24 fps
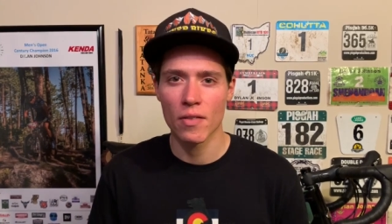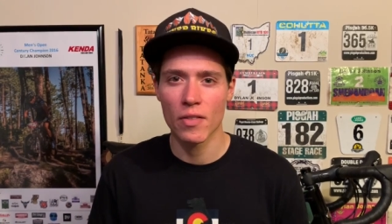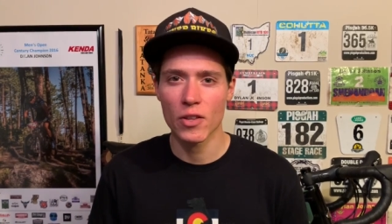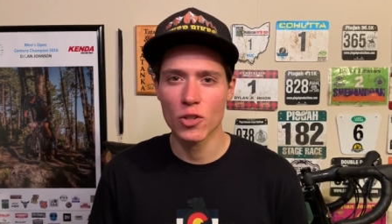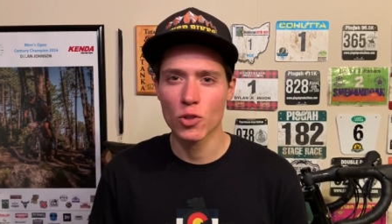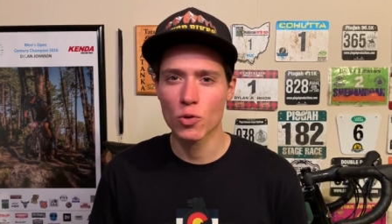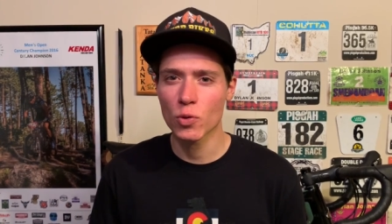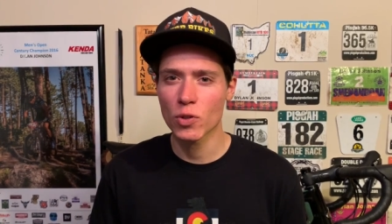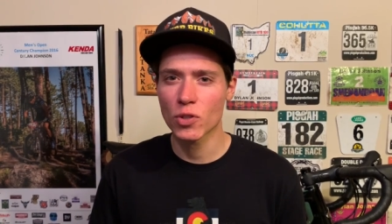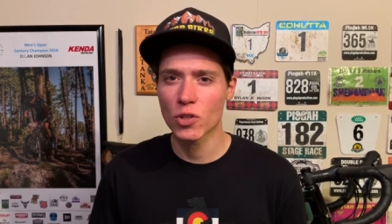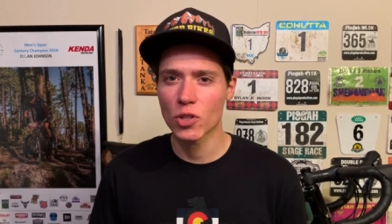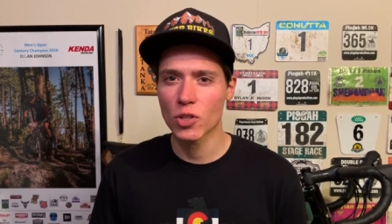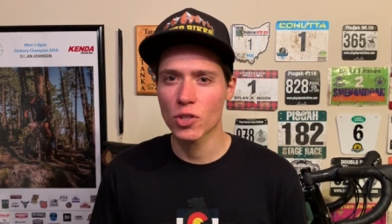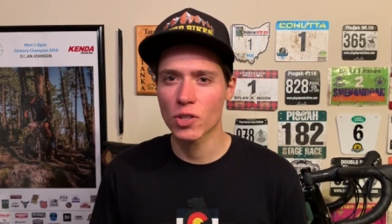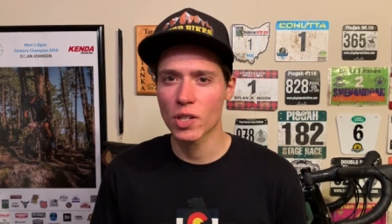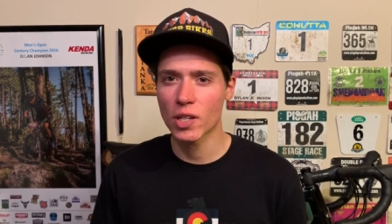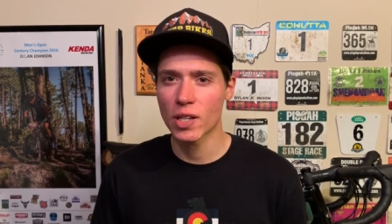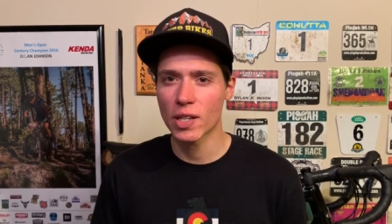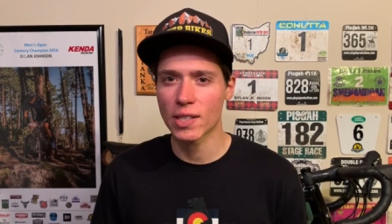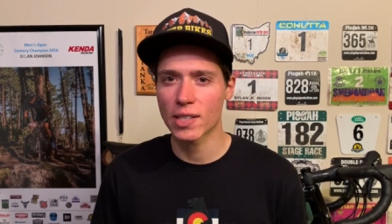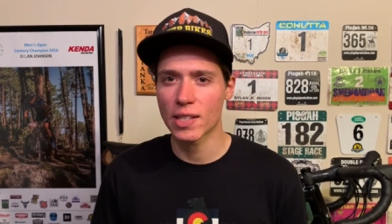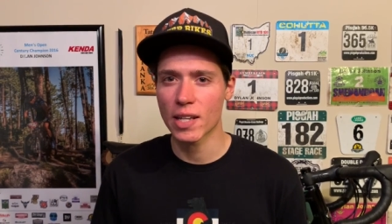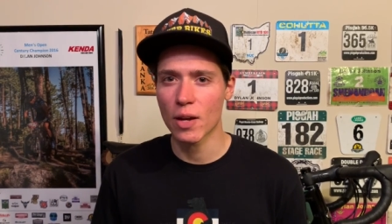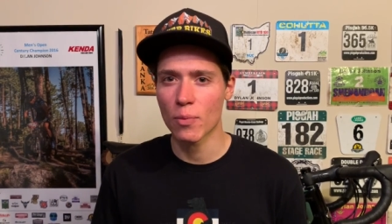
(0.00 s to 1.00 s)
This was just an
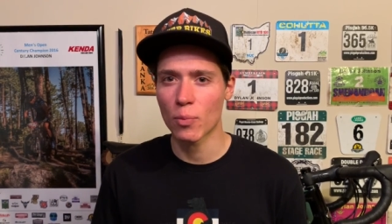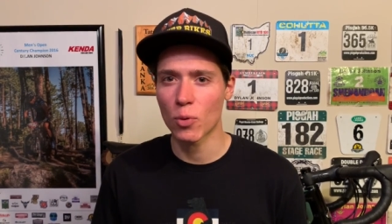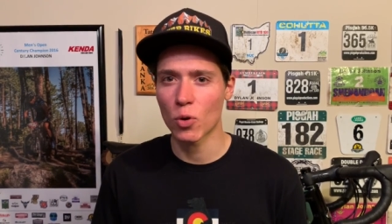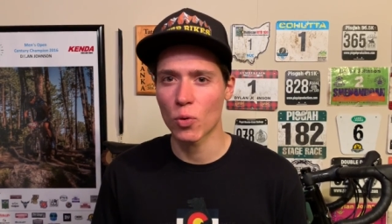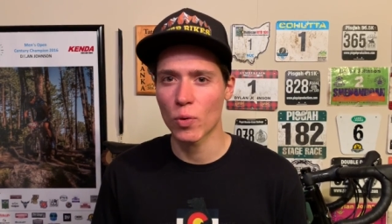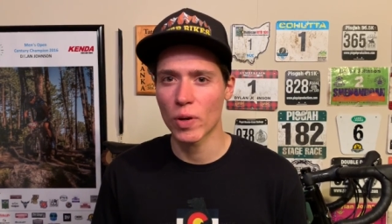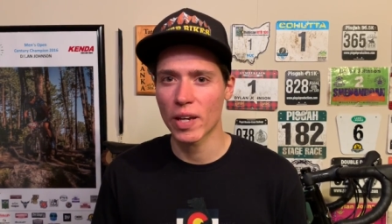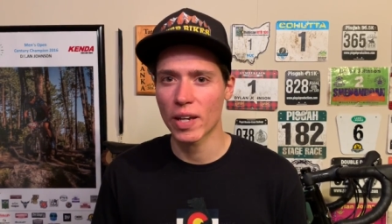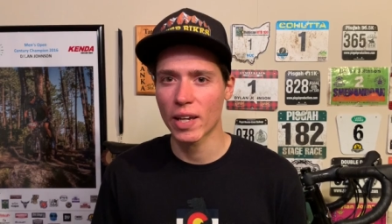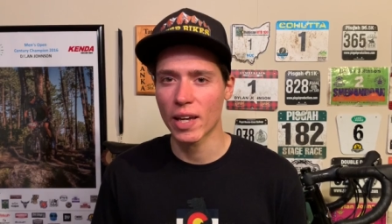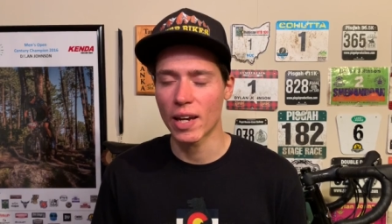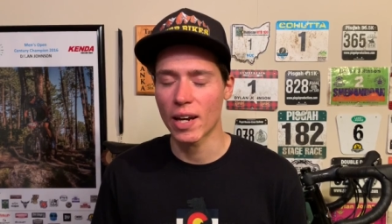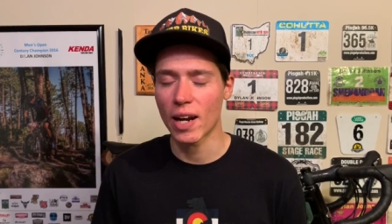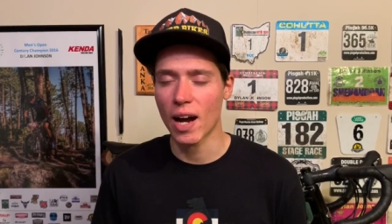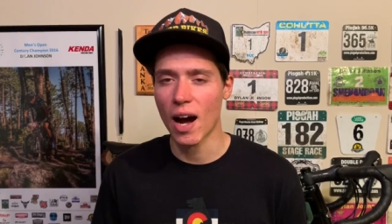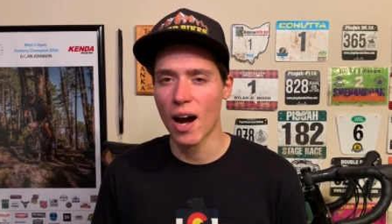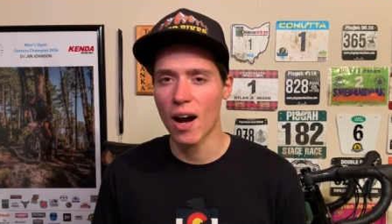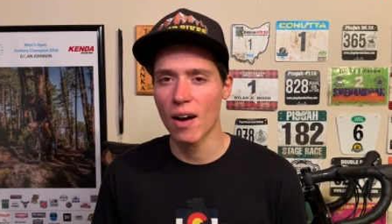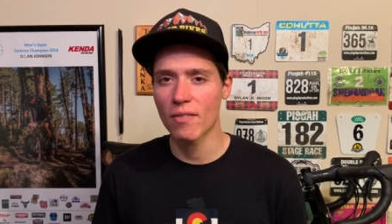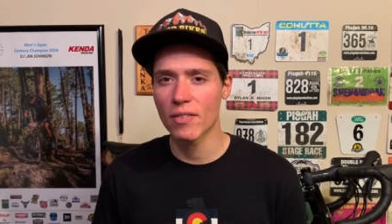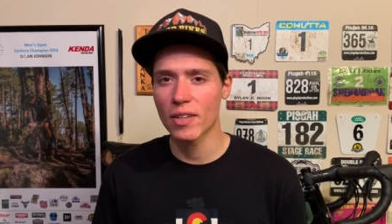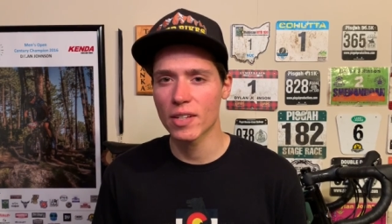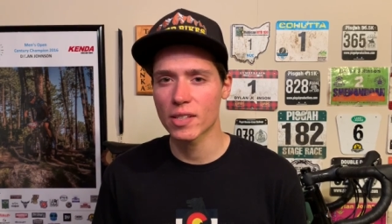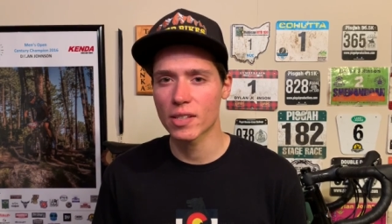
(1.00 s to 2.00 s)
example week, and
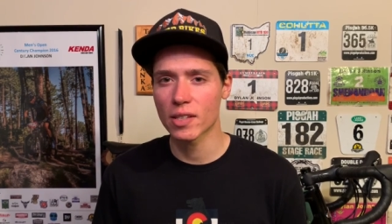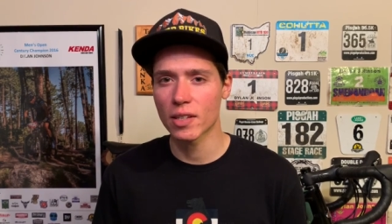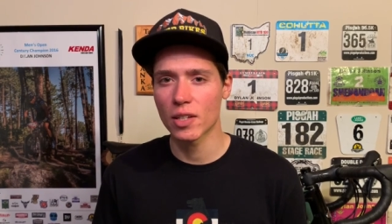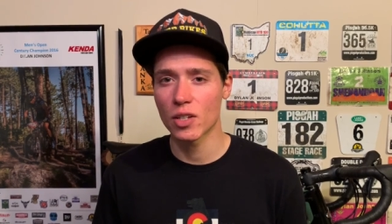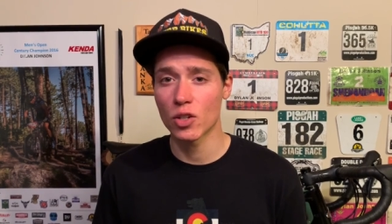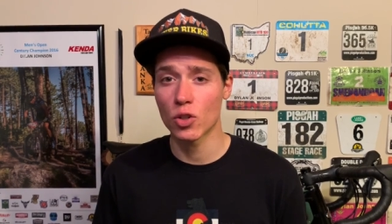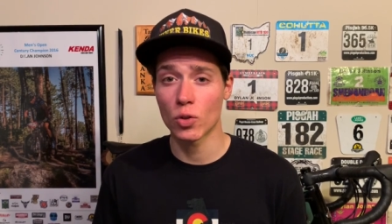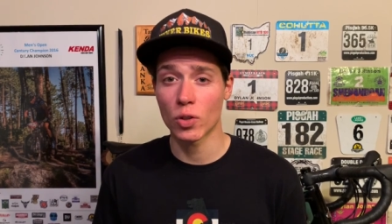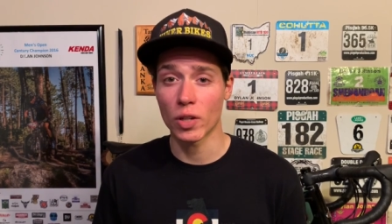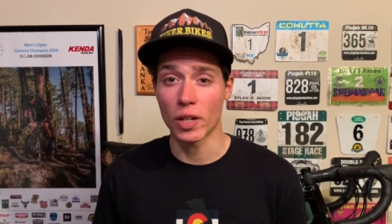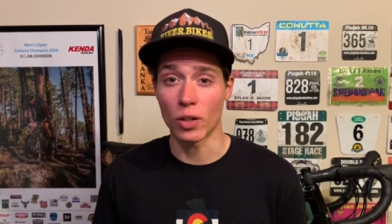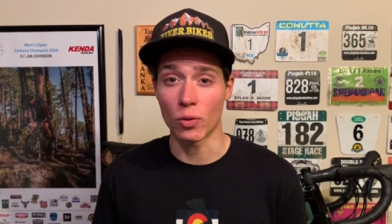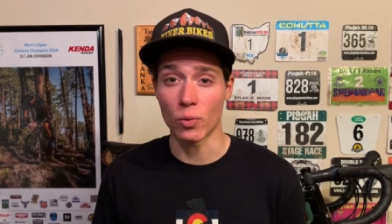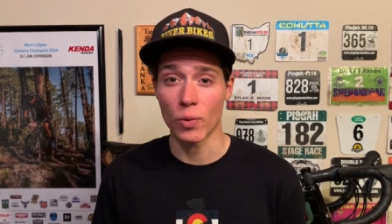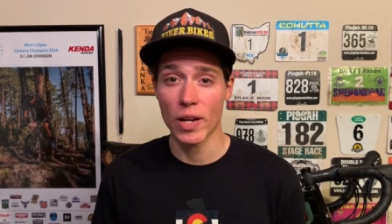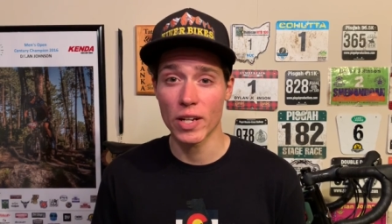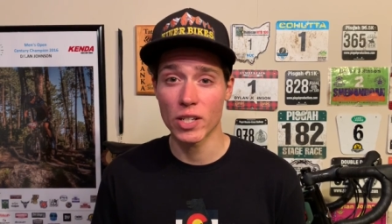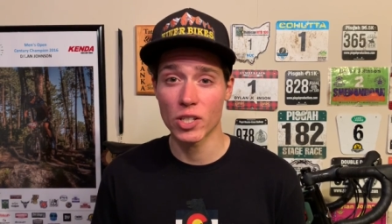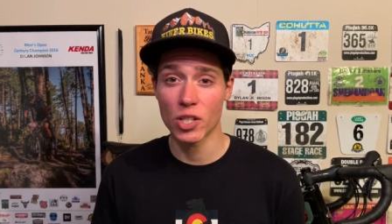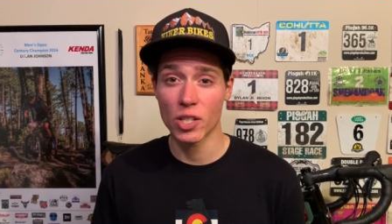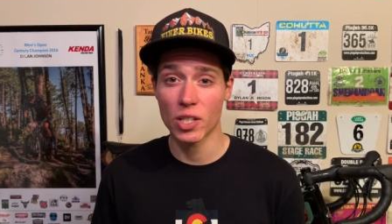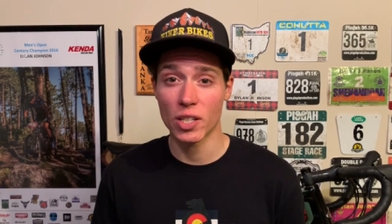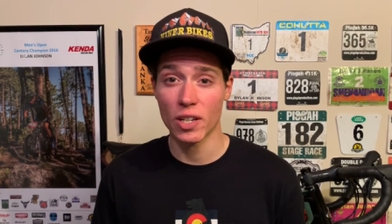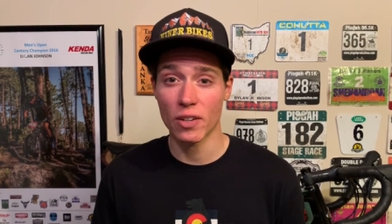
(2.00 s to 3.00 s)
obviously you can
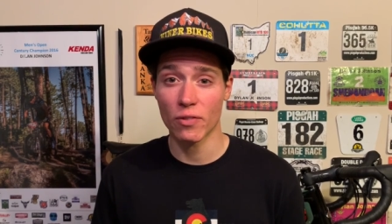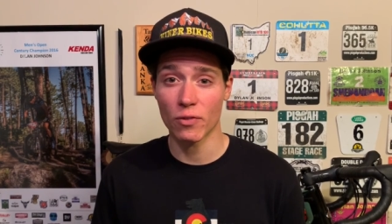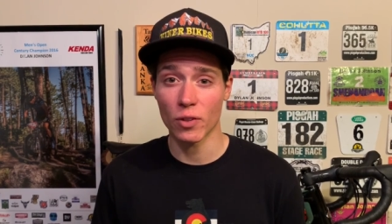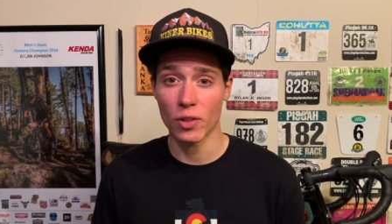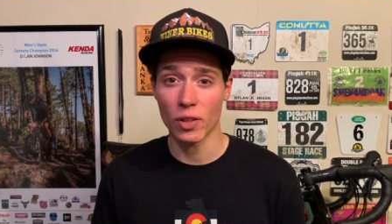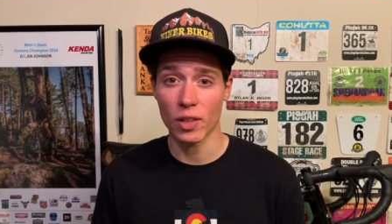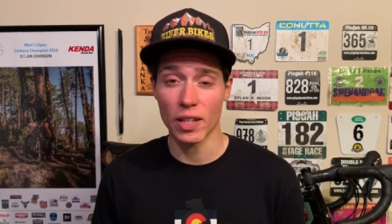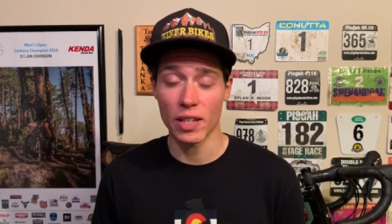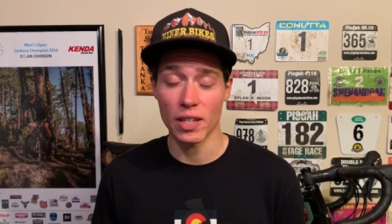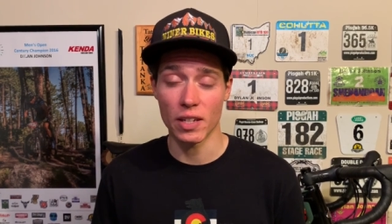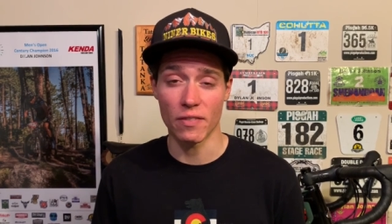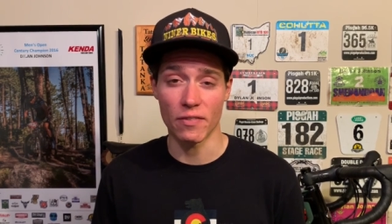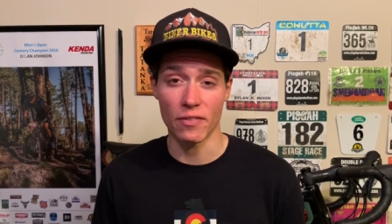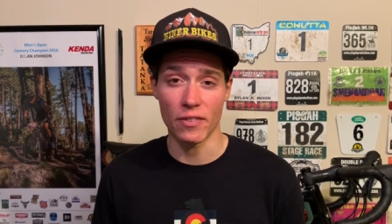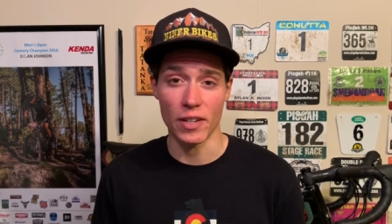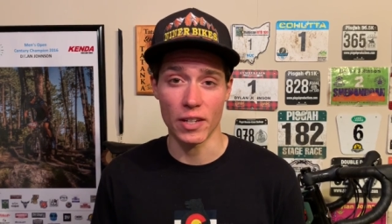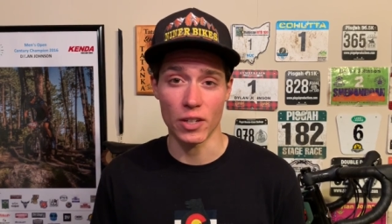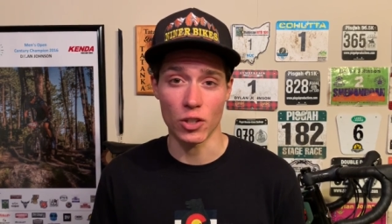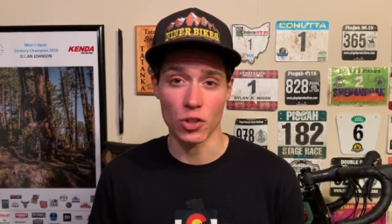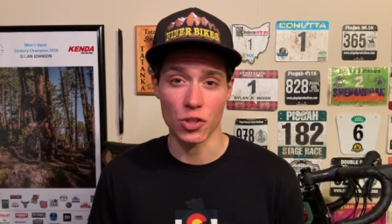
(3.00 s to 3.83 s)
arrange it differently to fit